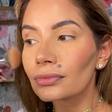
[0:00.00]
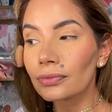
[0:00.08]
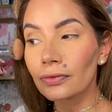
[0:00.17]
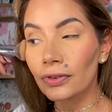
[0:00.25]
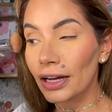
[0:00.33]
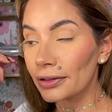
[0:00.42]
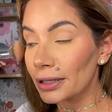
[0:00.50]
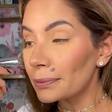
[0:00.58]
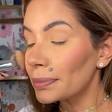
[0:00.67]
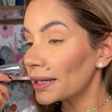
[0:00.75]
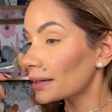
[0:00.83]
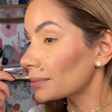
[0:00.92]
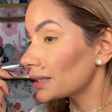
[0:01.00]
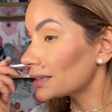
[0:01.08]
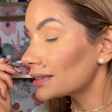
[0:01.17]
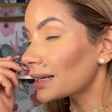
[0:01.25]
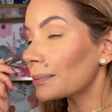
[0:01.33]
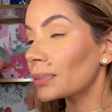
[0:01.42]
Very
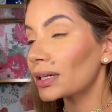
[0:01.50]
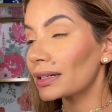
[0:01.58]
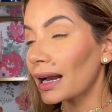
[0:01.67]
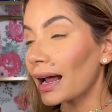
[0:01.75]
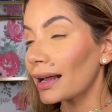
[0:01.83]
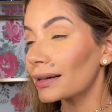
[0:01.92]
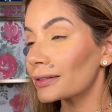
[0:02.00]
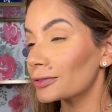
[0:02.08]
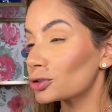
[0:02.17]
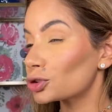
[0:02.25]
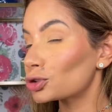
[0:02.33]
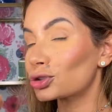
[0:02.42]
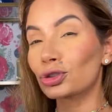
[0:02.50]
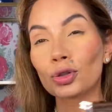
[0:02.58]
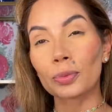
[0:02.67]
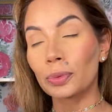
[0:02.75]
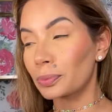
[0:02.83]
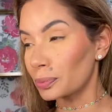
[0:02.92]
pigmented, but not
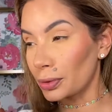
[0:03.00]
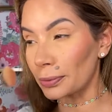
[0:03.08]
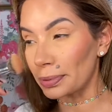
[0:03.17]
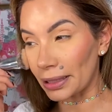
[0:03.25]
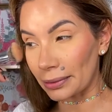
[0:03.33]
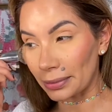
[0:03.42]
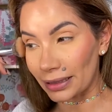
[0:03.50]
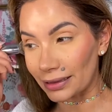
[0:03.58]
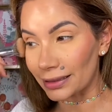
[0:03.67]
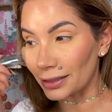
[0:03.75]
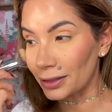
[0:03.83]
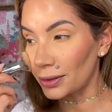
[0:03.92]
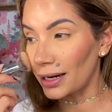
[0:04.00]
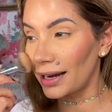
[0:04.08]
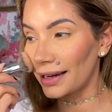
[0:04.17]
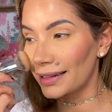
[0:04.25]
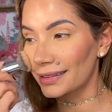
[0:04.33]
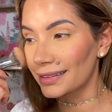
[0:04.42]
super pigmented, you
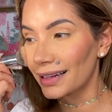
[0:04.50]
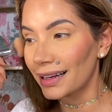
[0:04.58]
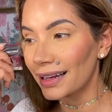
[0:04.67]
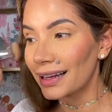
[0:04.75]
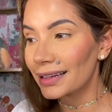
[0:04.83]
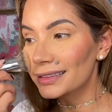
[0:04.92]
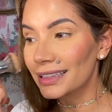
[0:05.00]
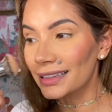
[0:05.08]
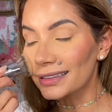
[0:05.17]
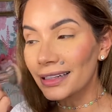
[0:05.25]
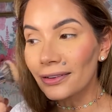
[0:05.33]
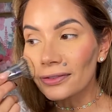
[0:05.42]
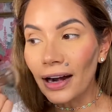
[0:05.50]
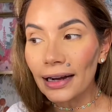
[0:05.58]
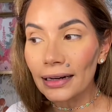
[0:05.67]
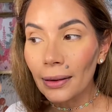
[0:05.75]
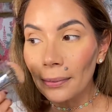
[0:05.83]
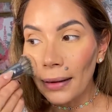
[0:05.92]
guys. Just the
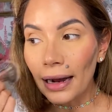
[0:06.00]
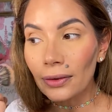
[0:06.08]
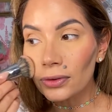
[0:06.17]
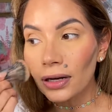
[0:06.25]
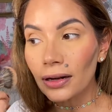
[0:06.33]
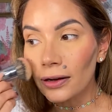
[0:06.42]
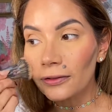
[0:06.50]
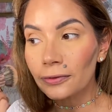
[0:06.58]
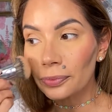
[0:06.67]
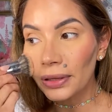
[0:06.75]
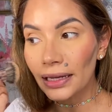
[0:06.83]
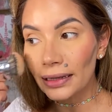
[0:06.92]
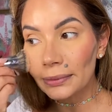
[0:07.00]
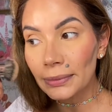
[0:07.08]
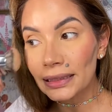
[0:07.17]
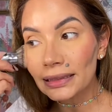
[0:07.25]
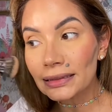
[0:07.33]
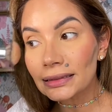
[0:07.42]
right amount of
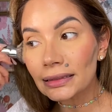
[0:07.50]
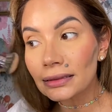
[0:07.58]
pigment